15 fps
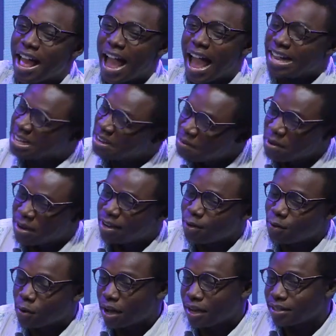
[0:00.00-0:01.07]
I didn't really
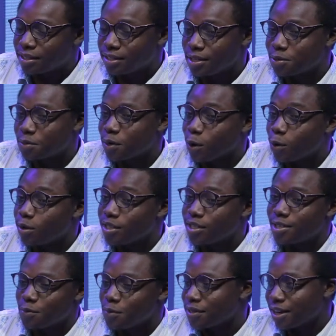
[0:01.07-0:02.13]
look at it this way
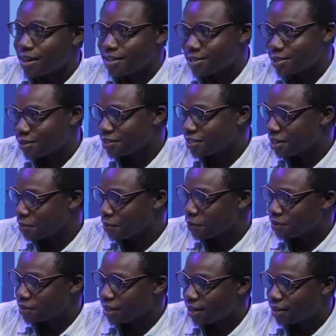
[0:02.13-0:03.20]
until we started discussing about
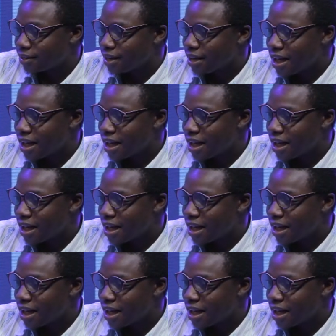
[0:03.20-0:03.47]
it. And are you